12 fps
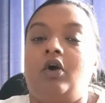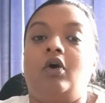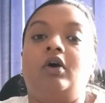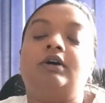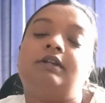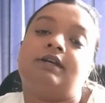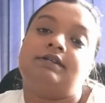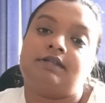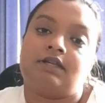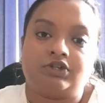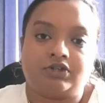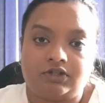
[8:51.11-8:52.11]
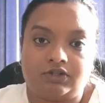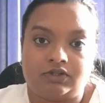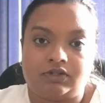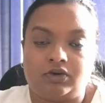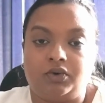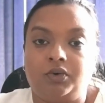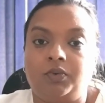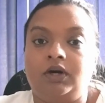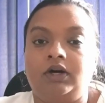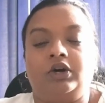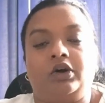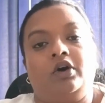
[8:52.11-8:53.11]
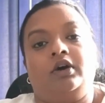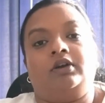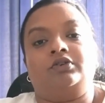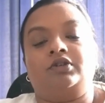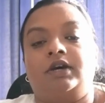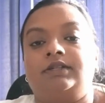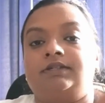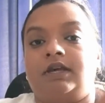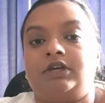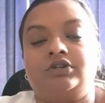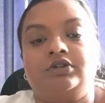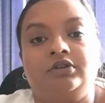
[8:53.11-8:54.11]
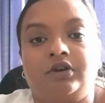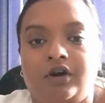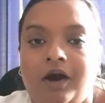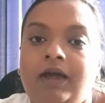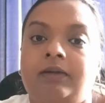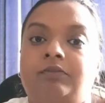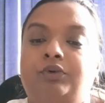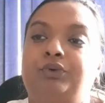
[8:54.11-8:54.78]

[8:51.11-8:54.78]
Organizations who work on transnational crime,